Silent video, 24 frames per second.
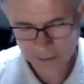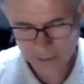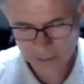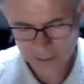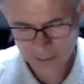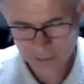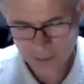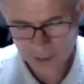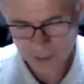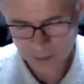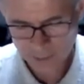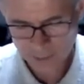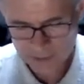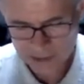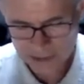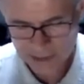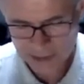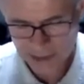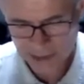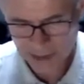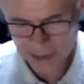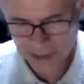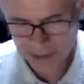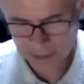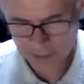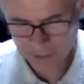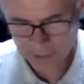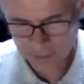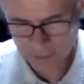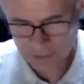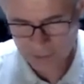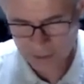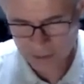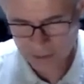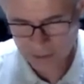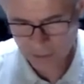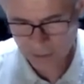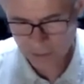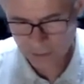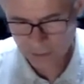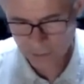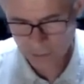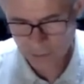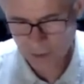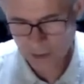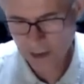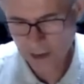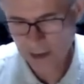to themselves to